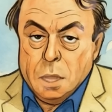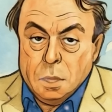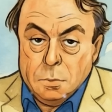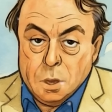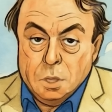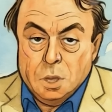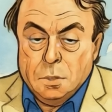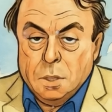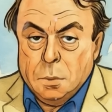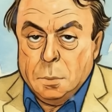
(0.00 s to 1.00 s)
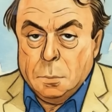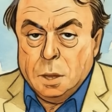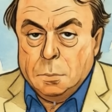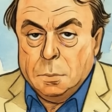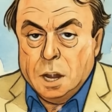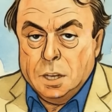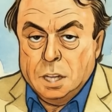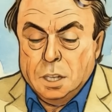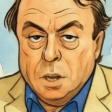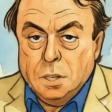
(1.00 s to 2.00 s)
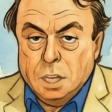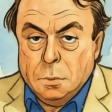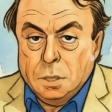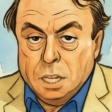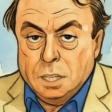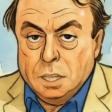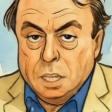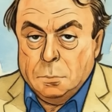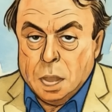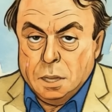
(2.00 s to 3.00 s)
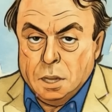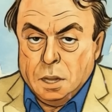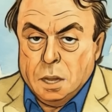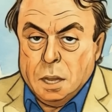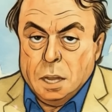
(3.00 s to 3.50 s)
The future of the Republican Party is not some distant specter.